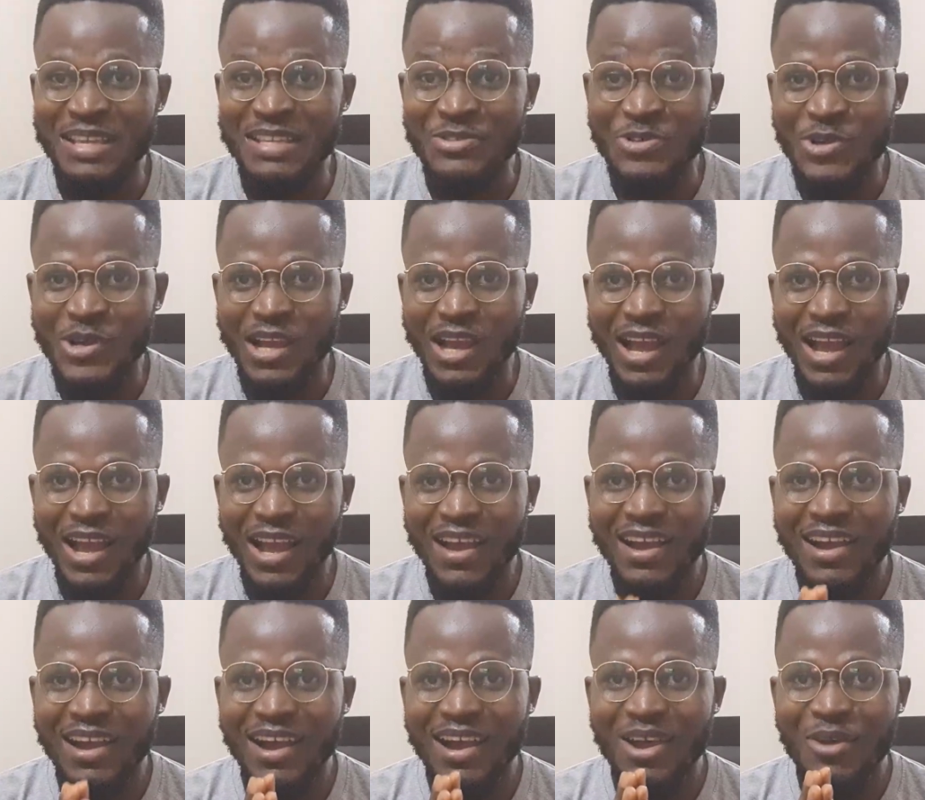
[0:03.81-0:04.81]
a new car
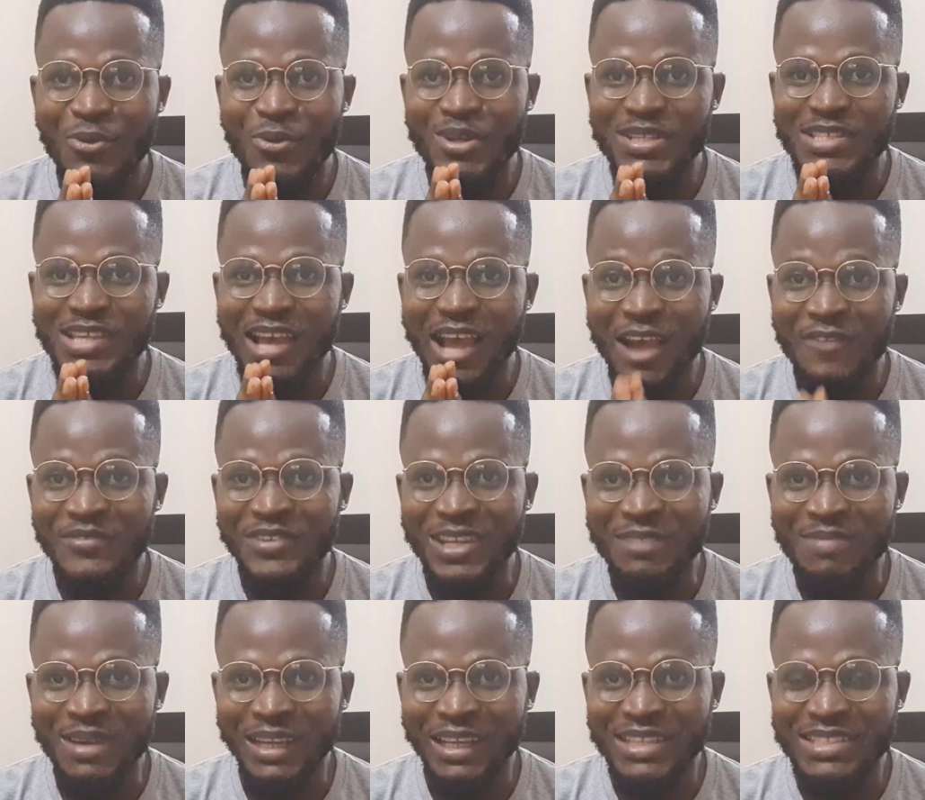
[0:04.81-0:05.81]
with uh,
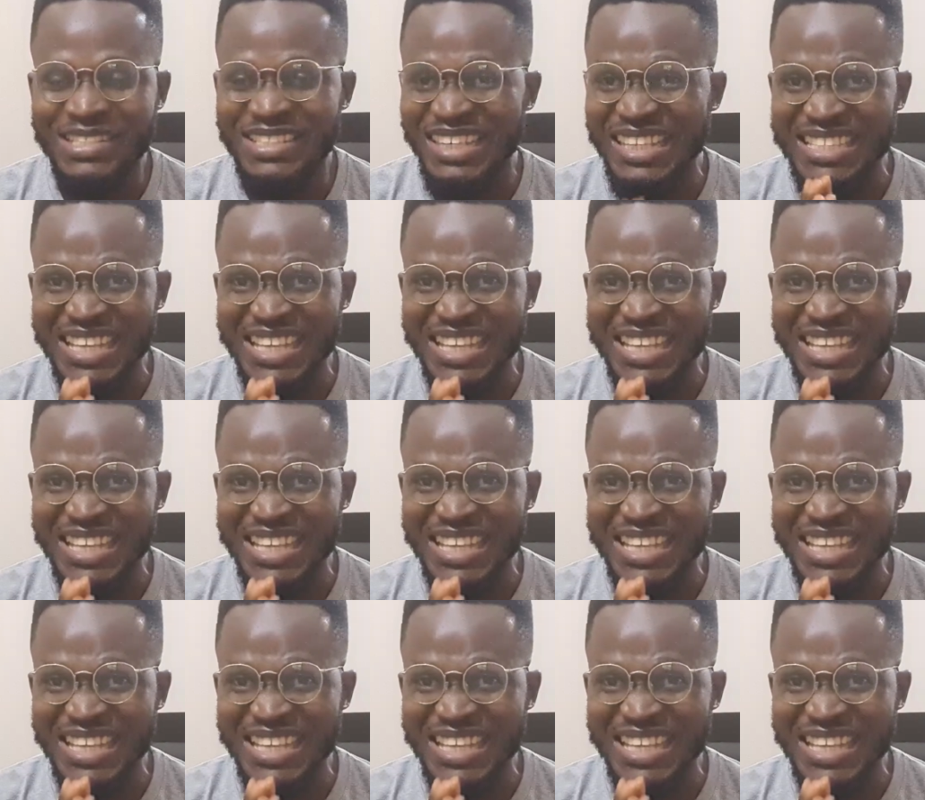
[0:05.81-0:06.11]
affiliate marketing.